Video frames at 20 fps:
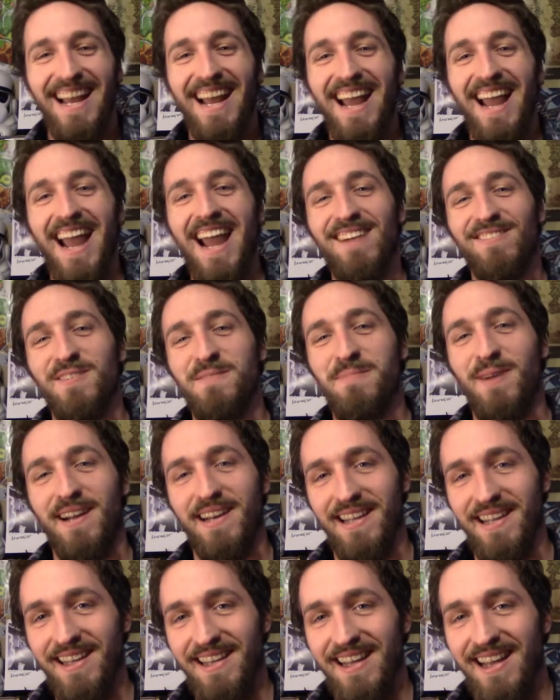Hey
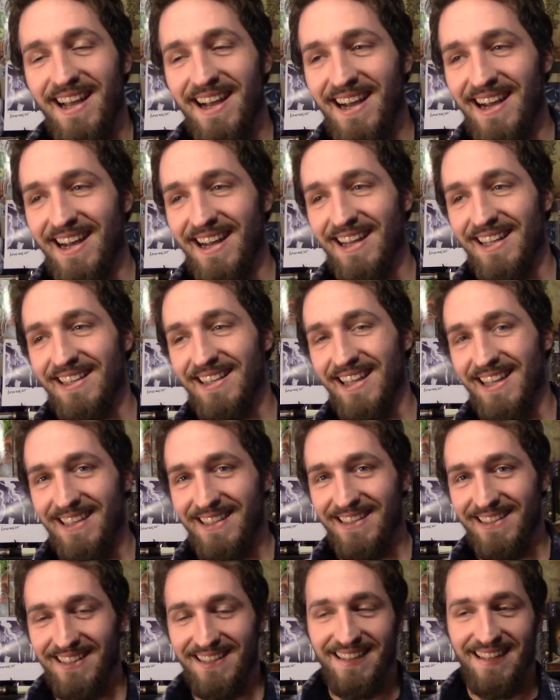everybody, like
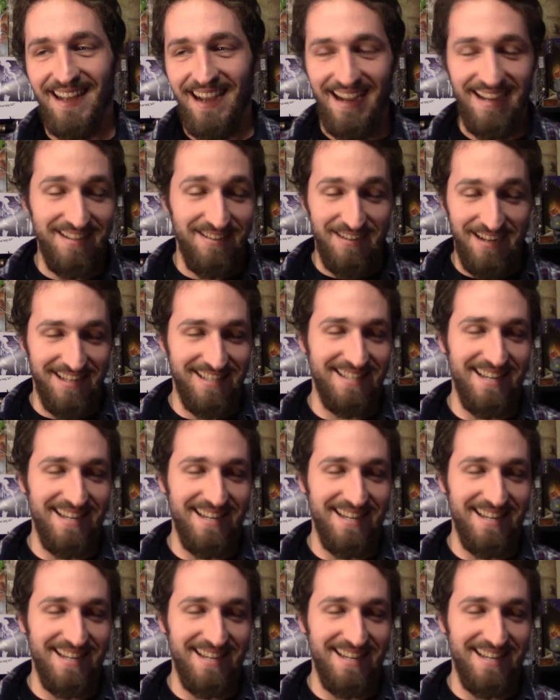I just